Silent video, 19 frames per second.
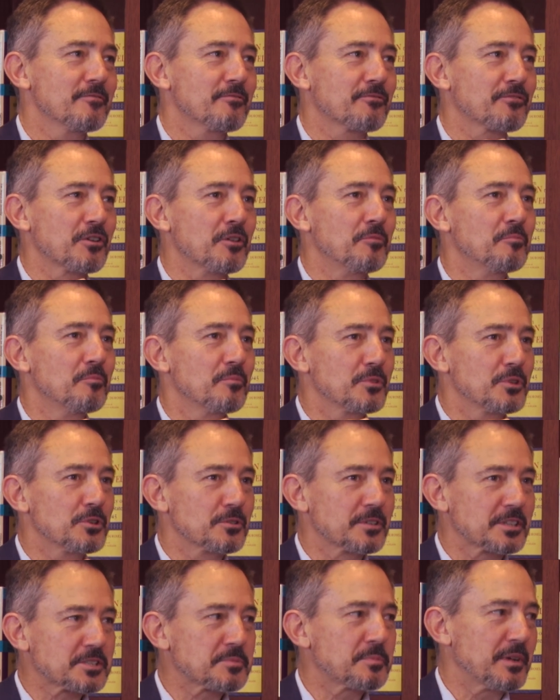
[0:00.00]
from
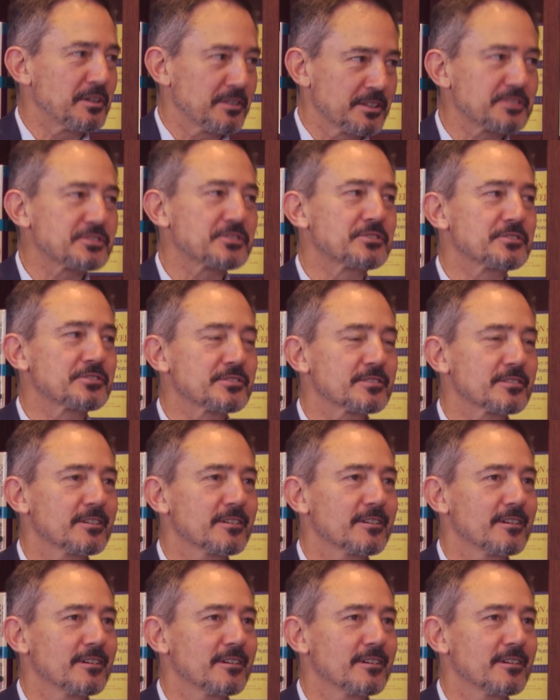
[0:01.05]
your experiences